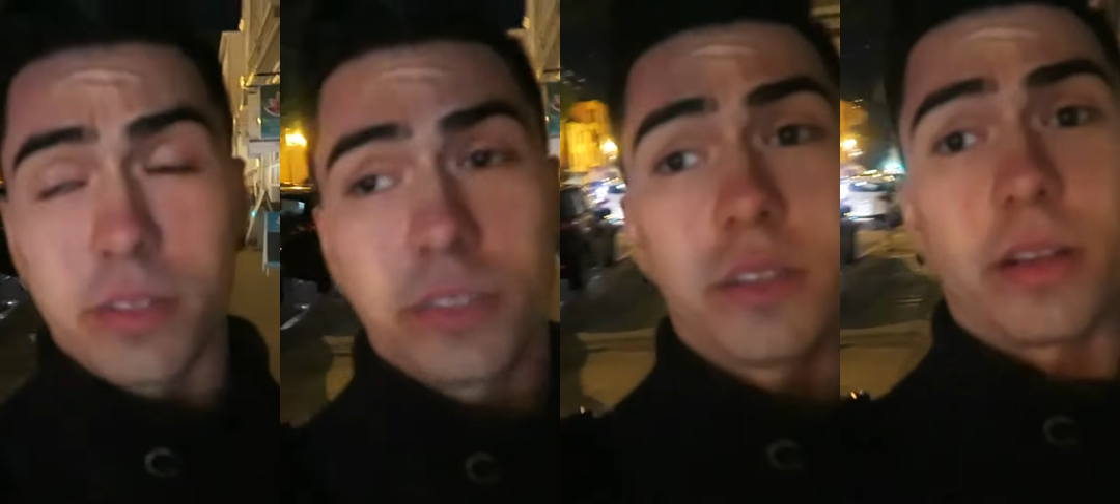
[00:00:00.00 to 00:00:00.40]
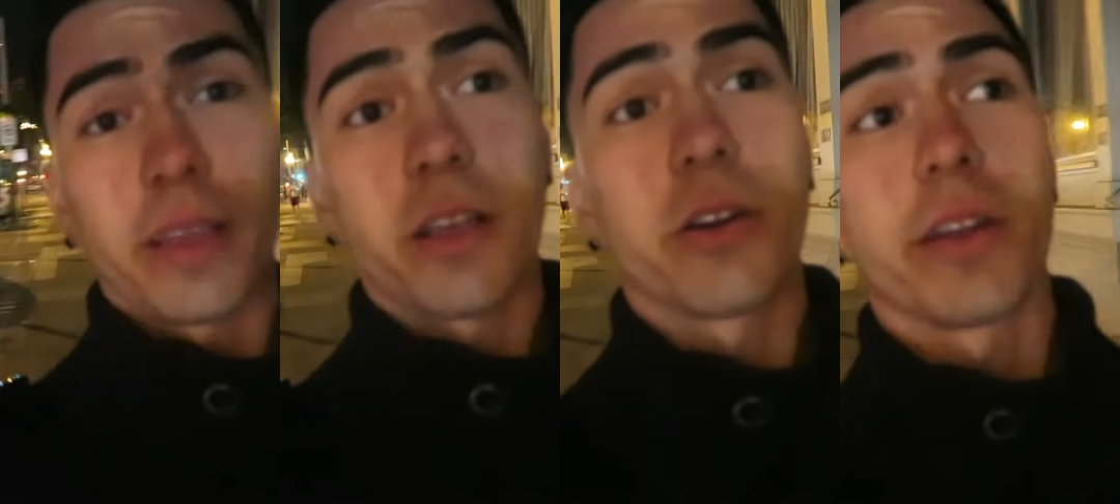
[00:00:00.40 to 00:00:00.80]
Getting all
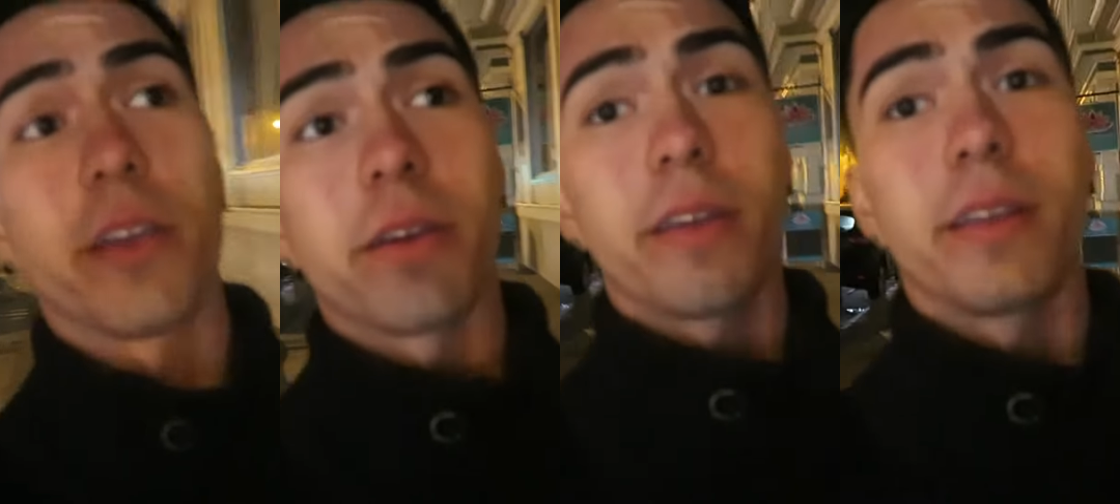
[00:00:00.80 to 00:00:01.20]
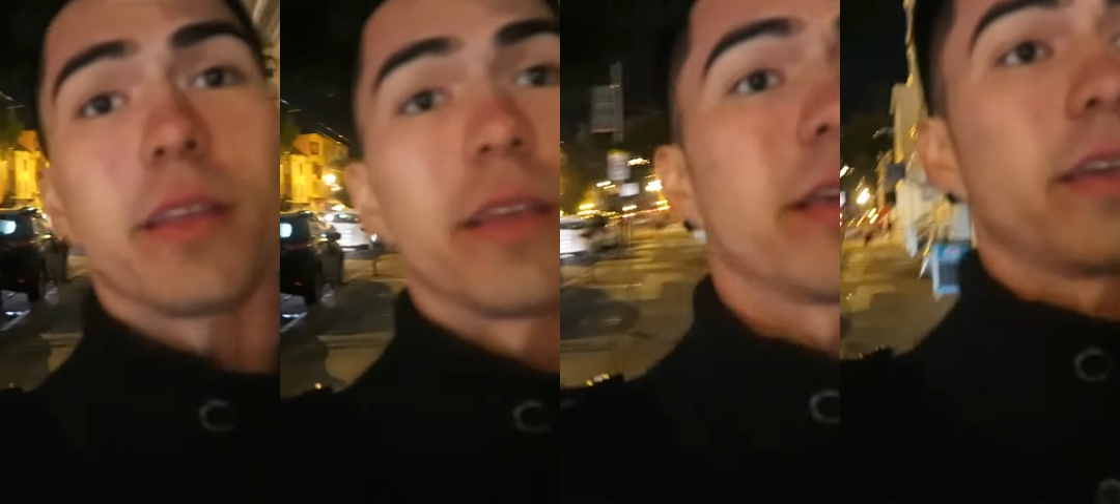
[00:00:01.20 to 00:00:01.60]
that cardio
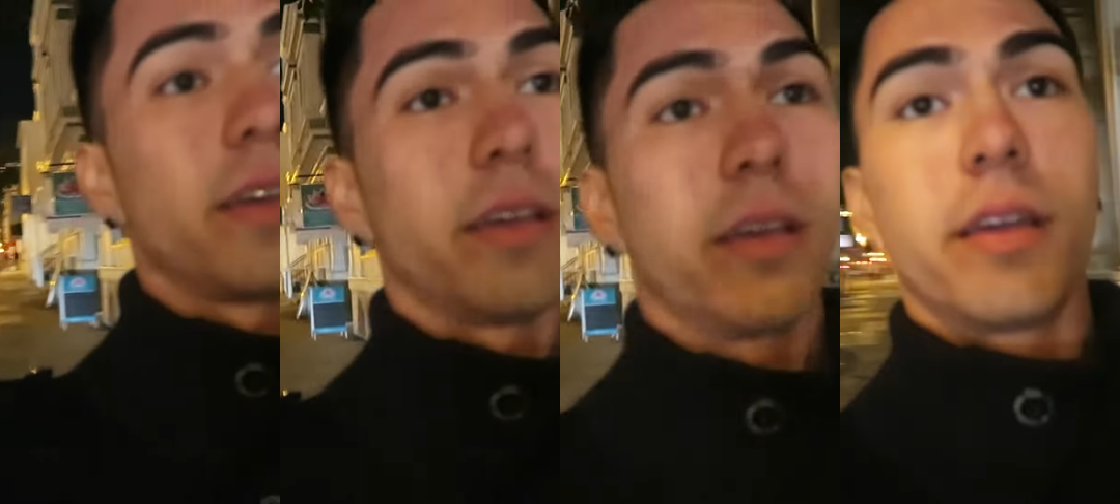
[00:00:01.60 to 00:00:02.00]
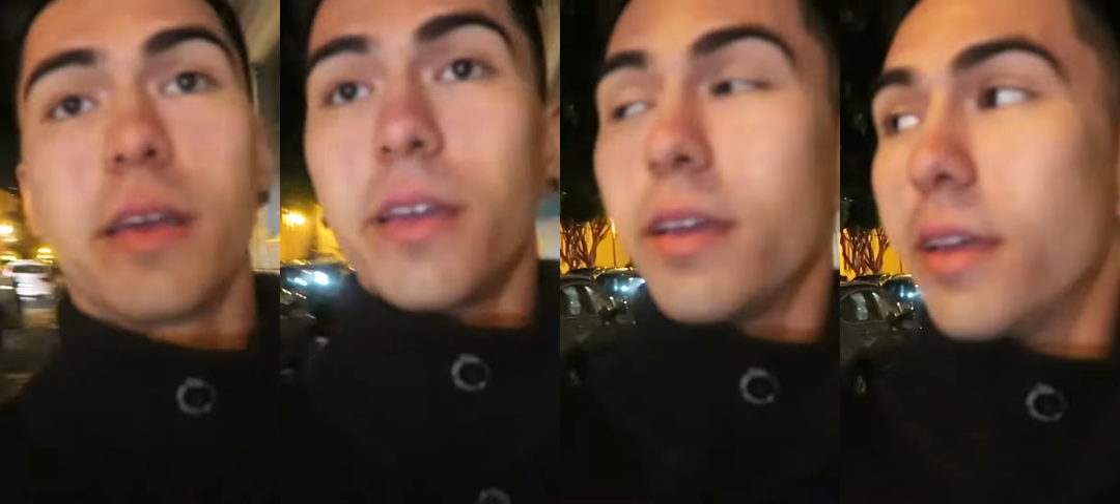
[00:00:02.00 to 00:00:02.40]
and
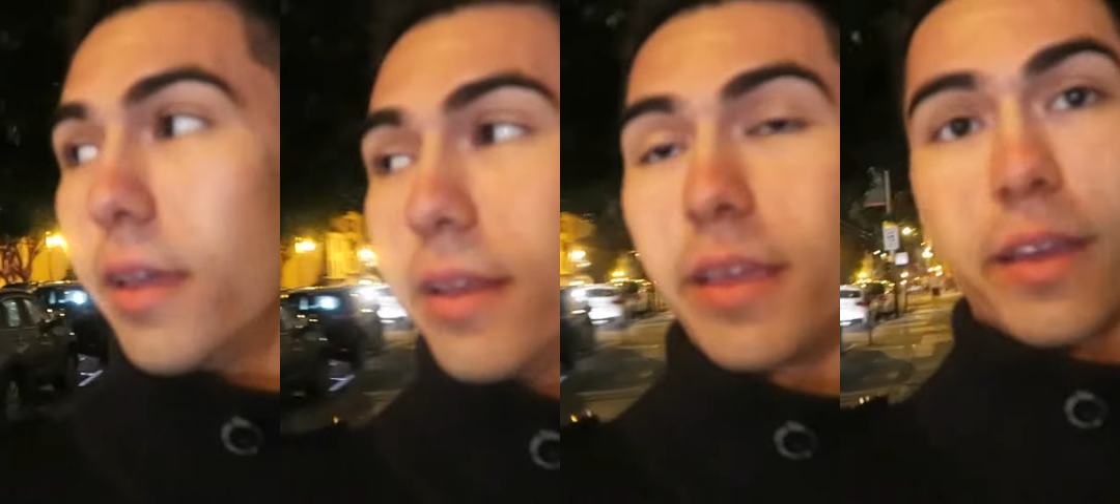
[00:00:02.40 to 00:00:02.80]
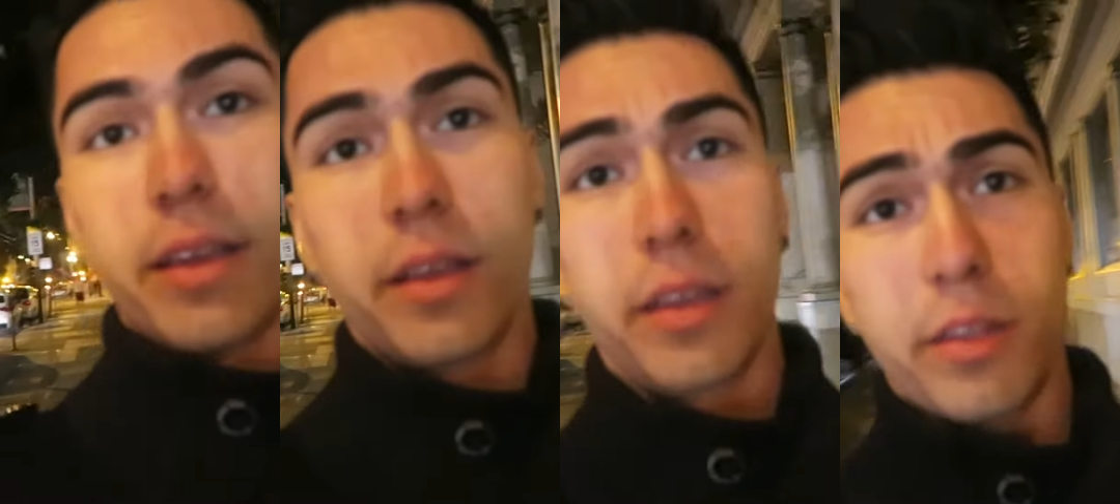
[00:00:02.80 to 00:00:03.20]
yeah,
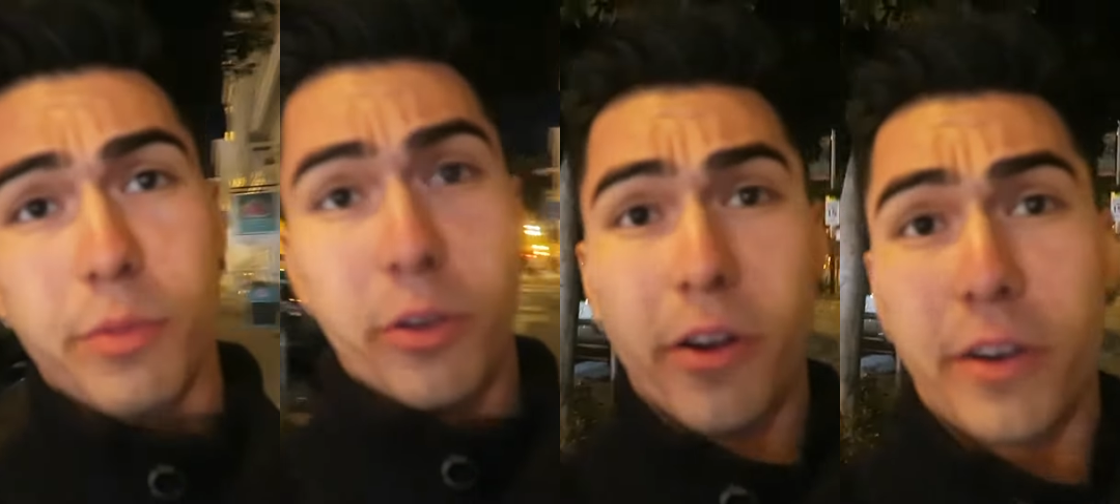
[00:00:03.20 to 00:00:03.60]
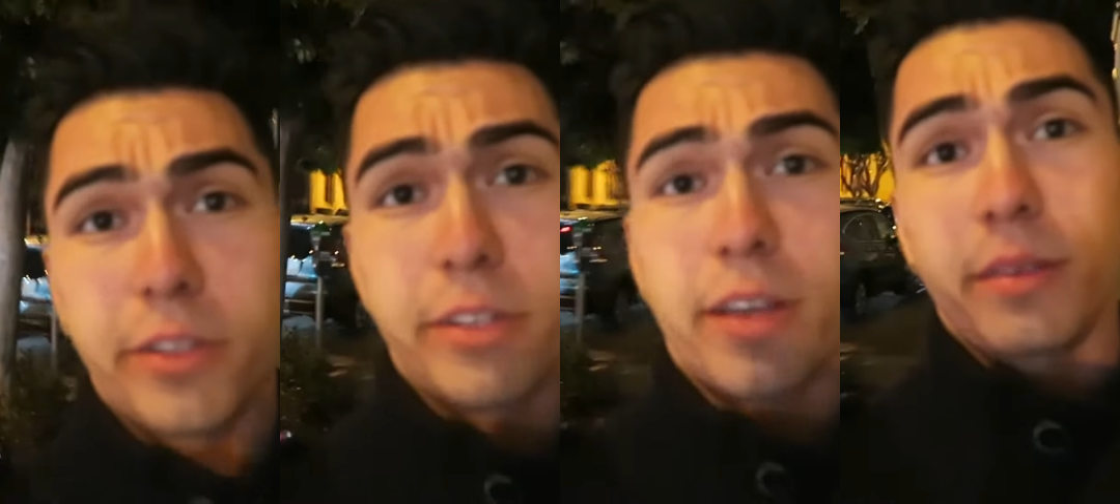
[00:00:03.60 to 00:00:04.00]
I gotta do more
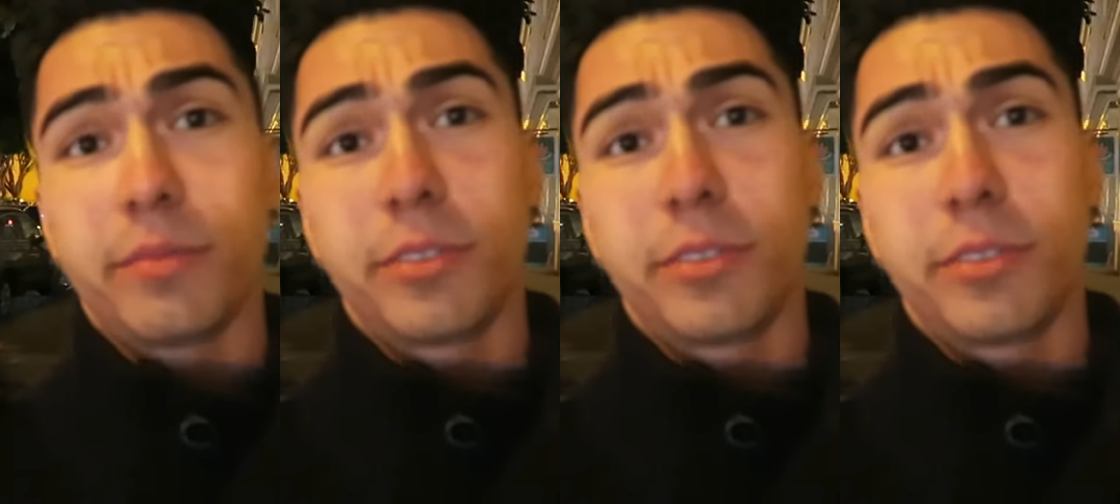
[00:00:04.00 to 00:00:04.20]
cardio tonight,